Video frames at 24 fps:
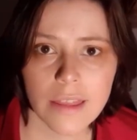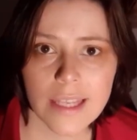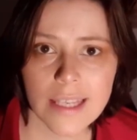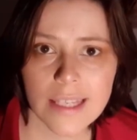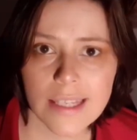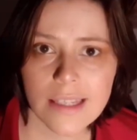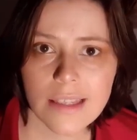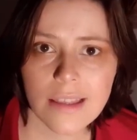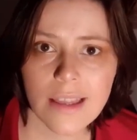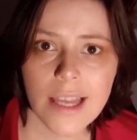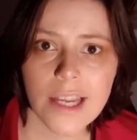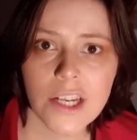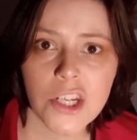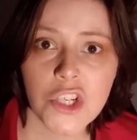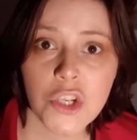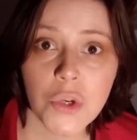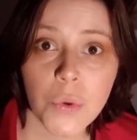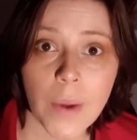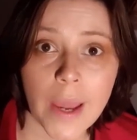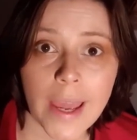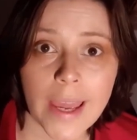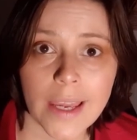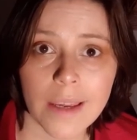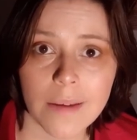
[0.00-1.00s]
This led
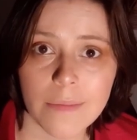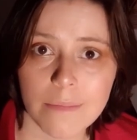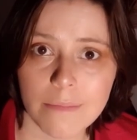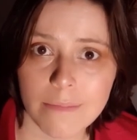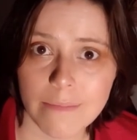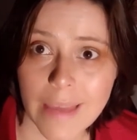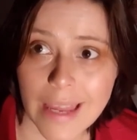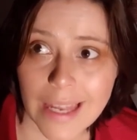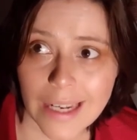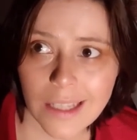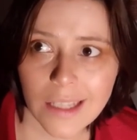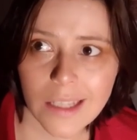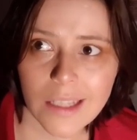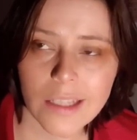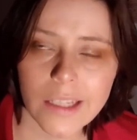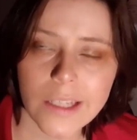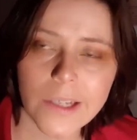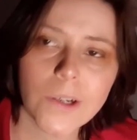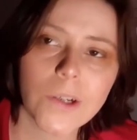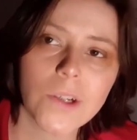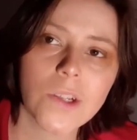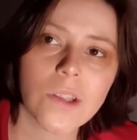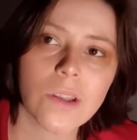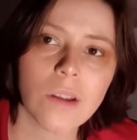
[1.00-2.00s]
to a many
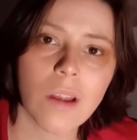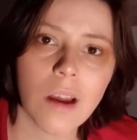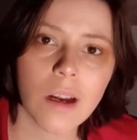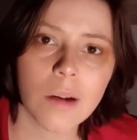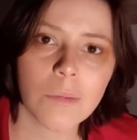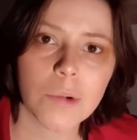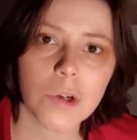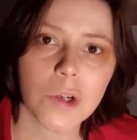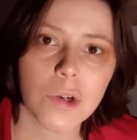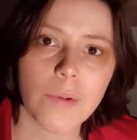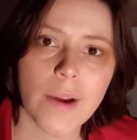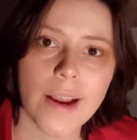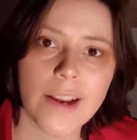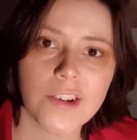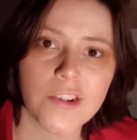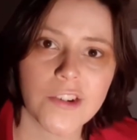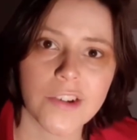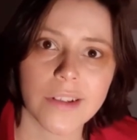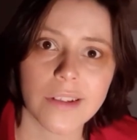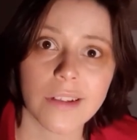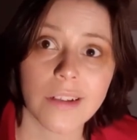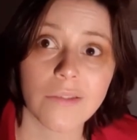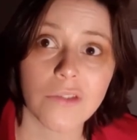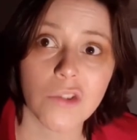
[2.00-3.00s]
years long progression